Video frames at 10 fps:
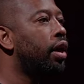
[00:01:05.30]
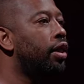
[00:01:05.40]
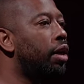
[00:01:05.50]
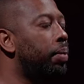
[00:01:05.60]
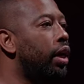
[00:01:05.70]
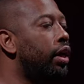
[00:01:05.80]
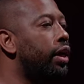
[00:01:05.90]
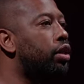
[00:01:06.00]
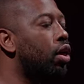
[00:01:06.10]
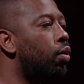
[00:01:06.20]
the ability
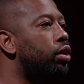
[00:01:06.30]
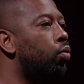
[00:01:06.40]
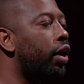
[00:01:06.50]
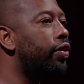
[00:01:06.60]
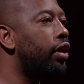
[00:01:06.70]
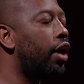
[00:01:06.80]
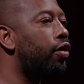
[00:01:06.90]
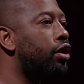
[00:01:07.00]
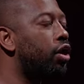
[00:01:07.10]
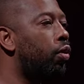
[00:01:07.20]
to go somewhere that
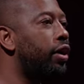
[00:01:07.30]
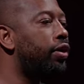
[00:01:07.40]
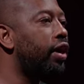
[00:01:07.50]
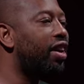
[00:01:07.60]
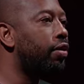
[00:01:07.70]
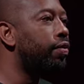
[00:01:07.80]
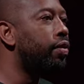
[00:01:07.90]
others can only think of.